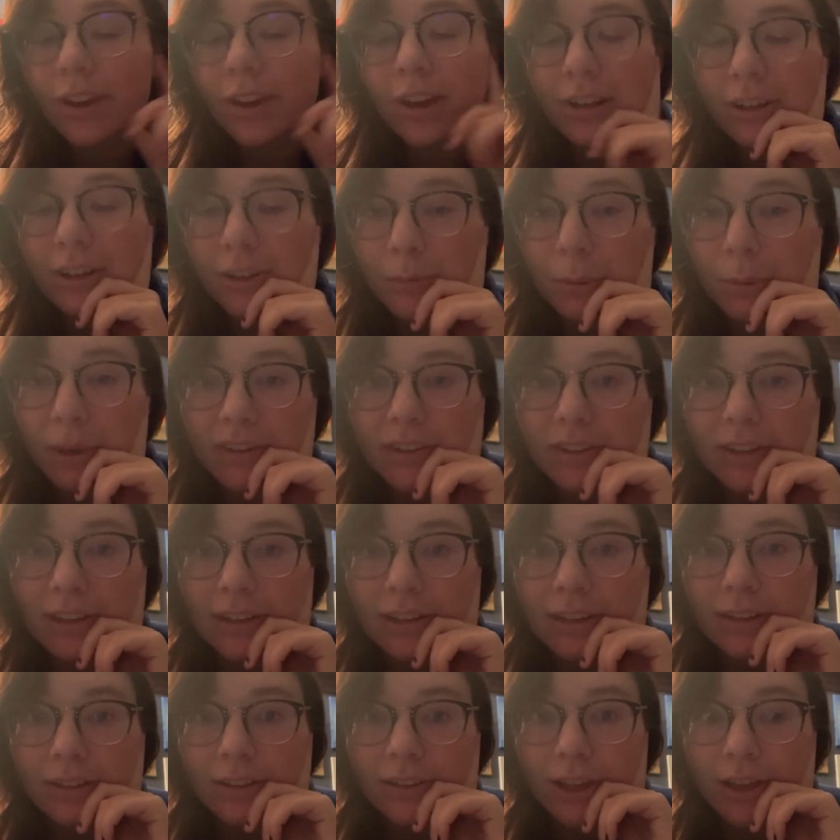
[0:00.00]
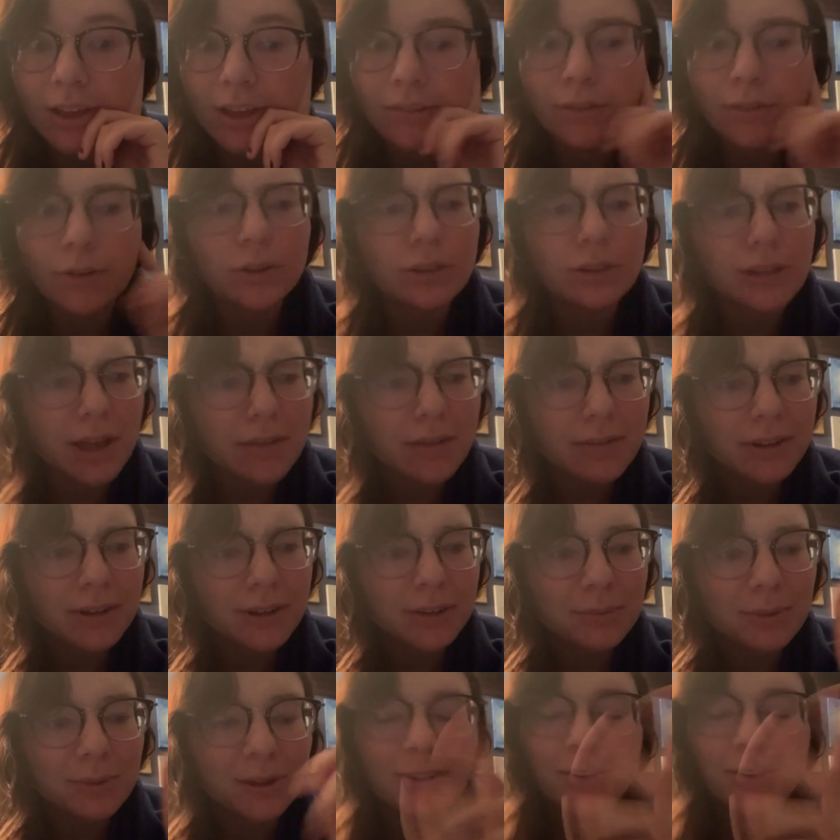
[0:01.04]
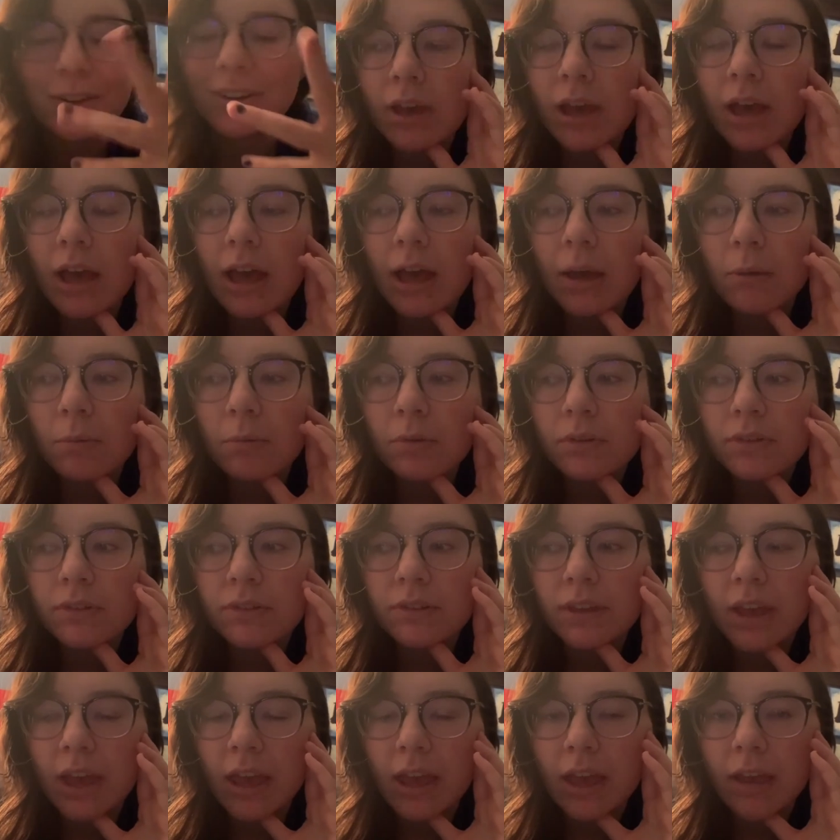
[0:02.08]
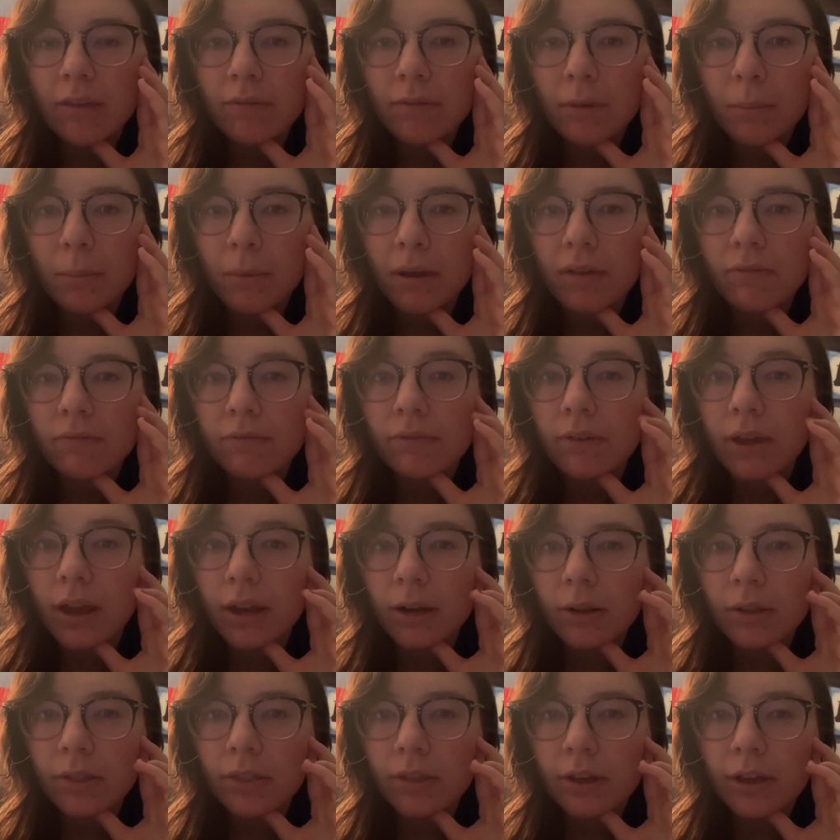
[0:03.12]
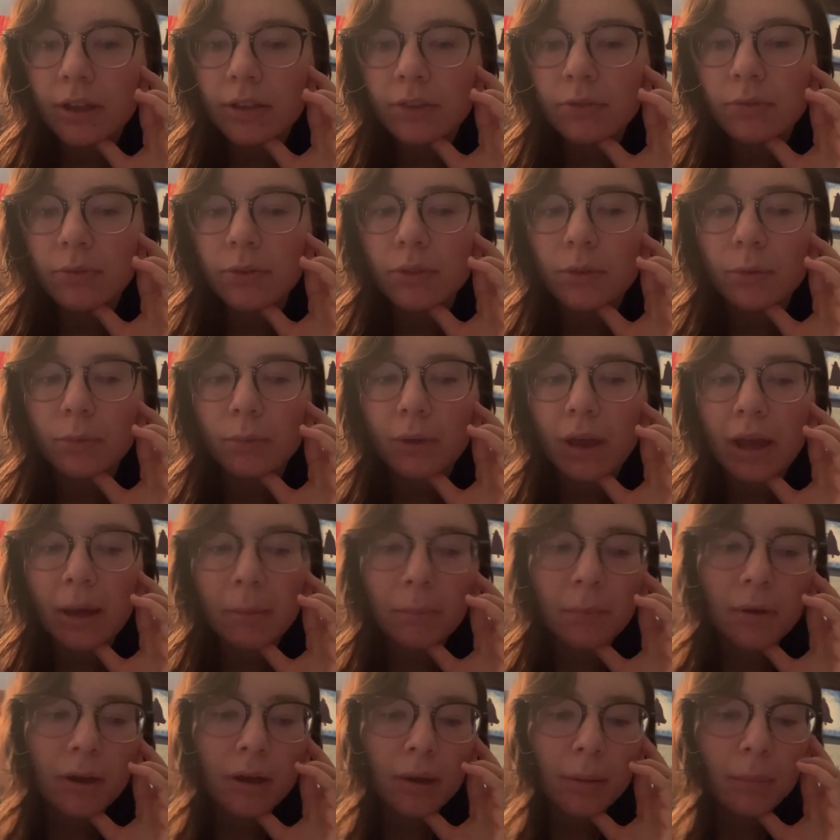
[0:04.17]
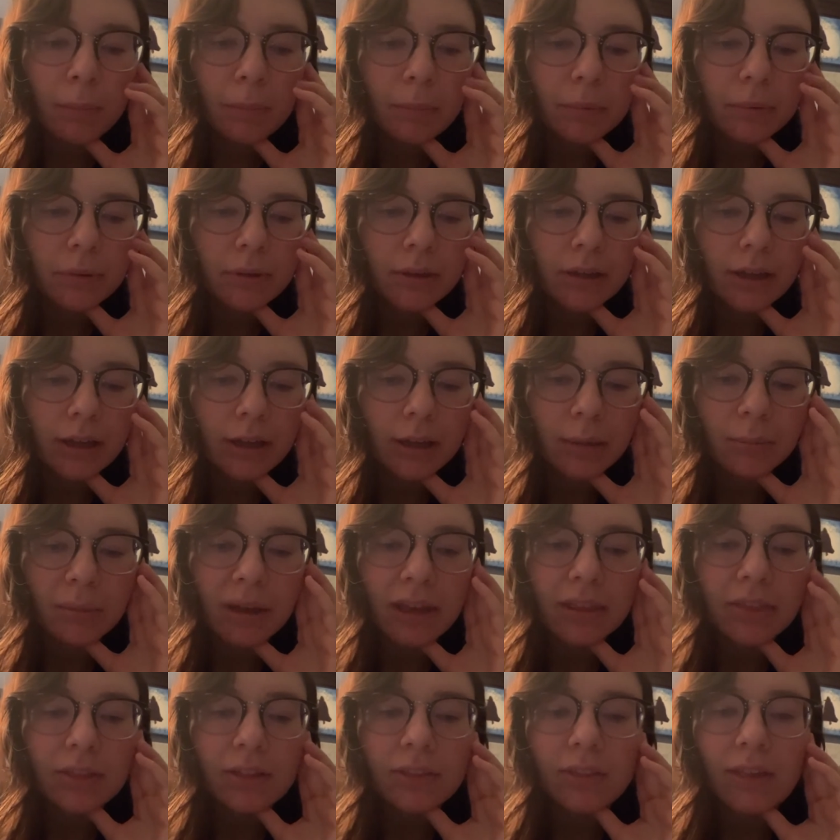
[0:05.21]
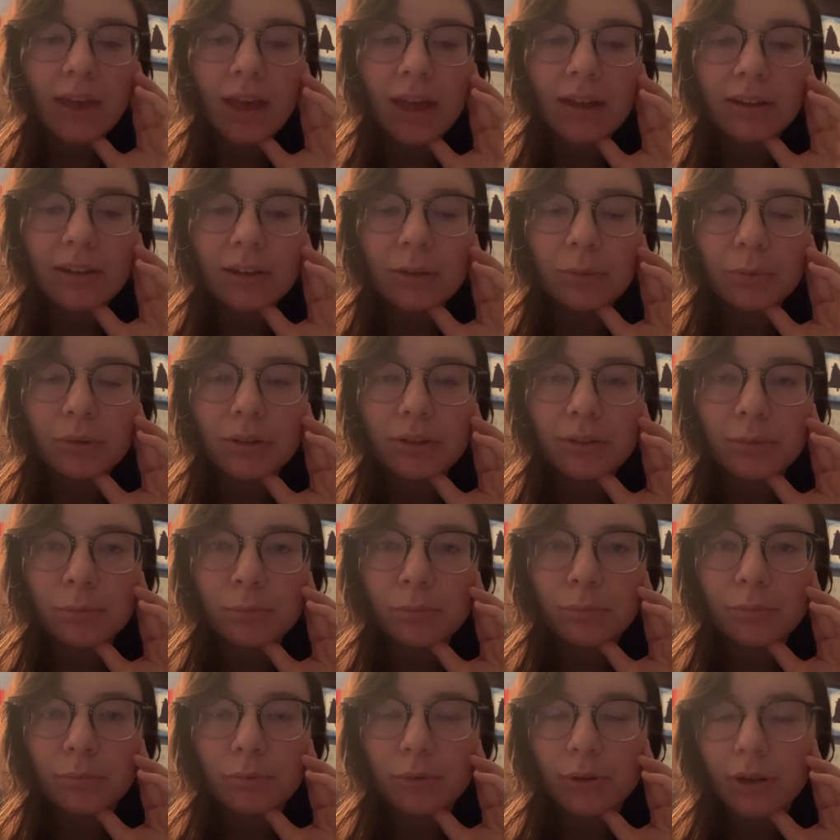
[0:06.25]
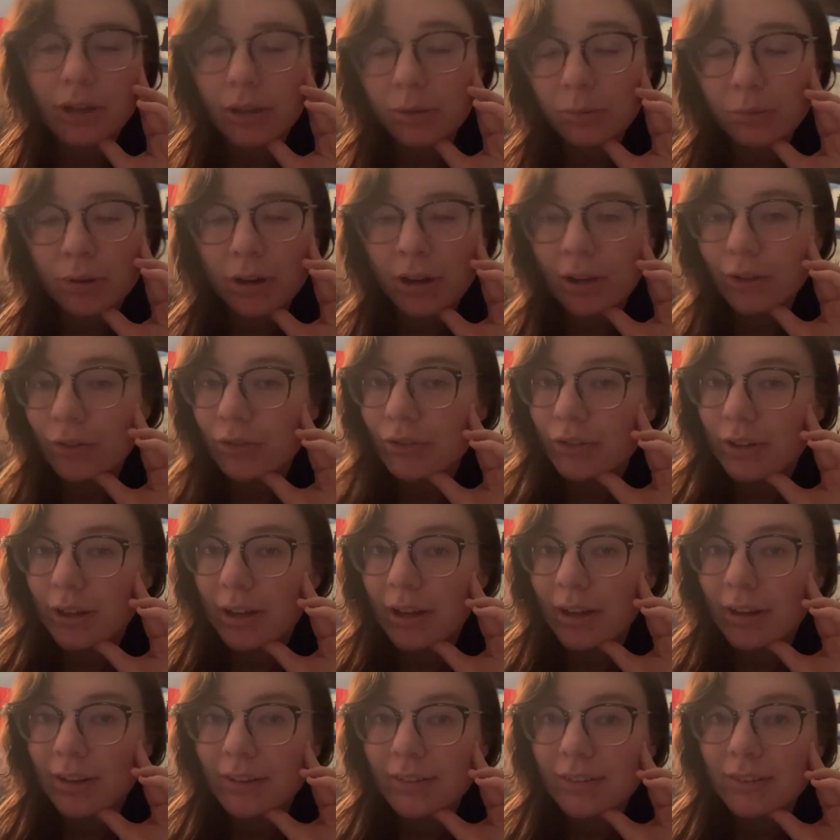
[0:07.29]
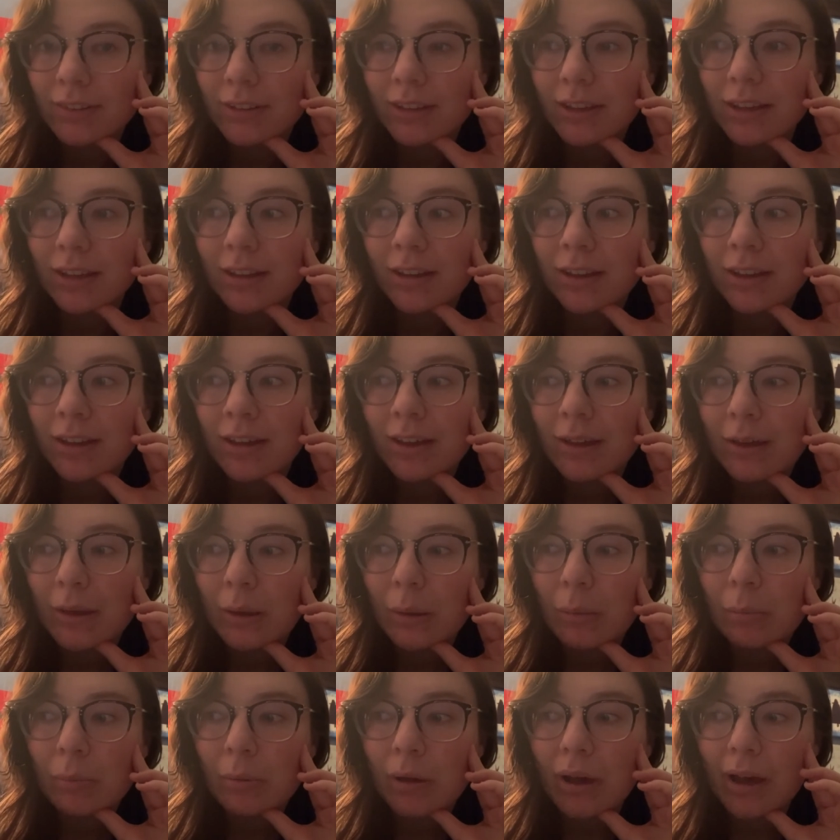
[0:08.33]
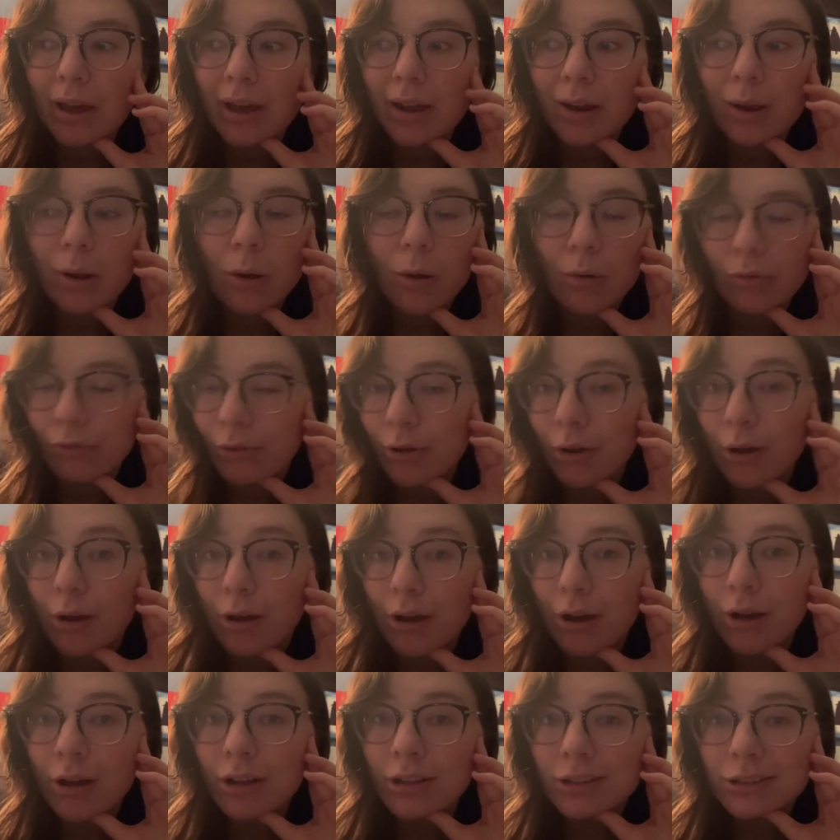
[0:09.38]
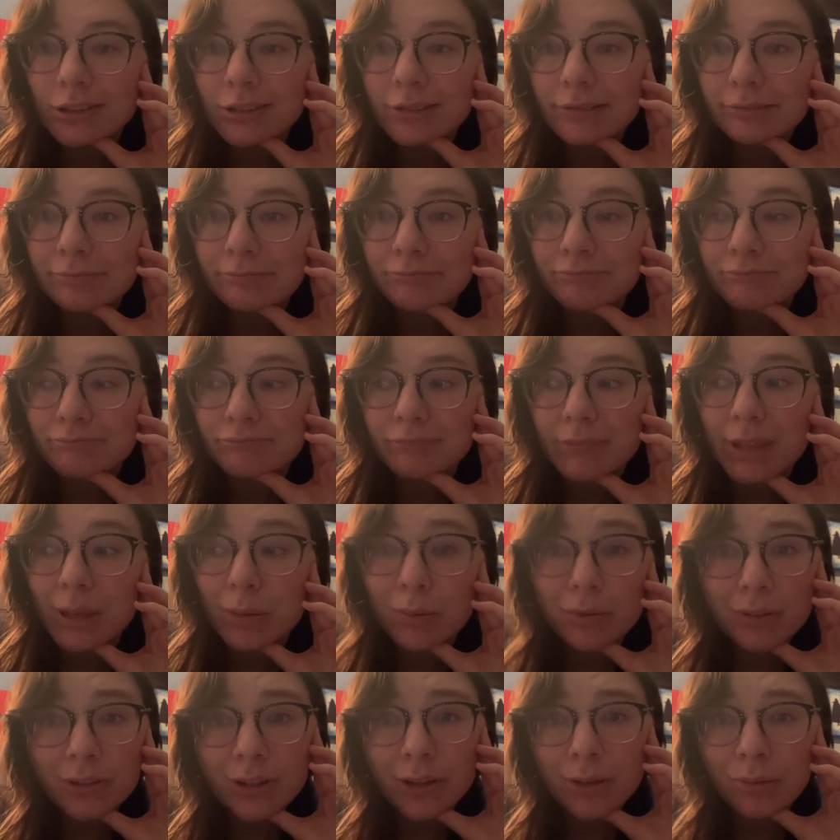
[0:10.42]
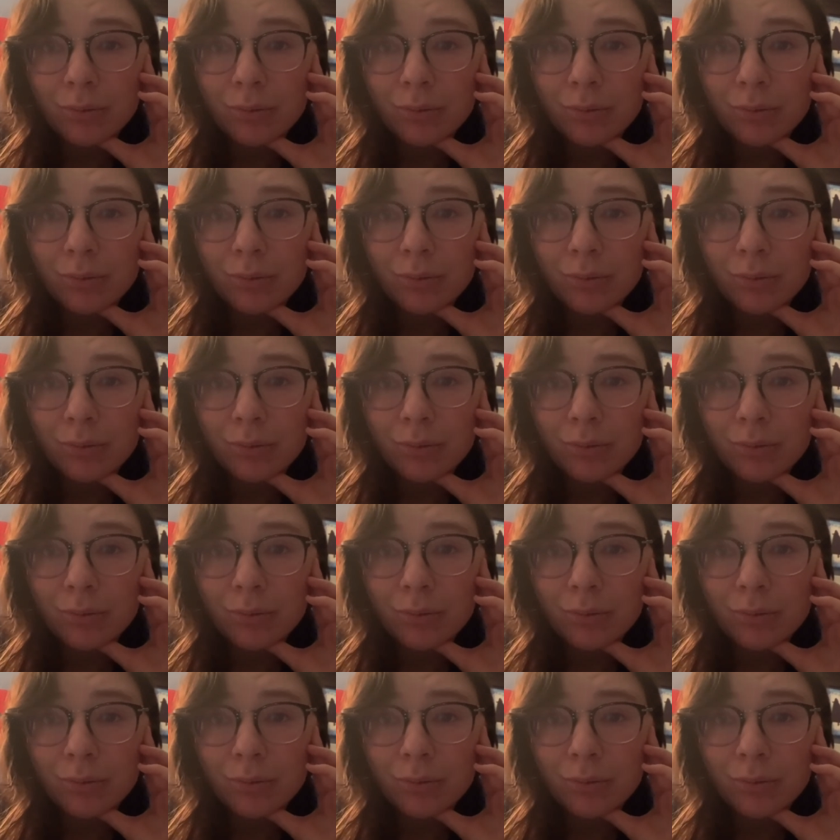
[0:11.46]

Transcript: unexpected love or love unexpected i will save my final thoughts for the wrap up um i thought the ending was pretty rushed honestly but overall it was a good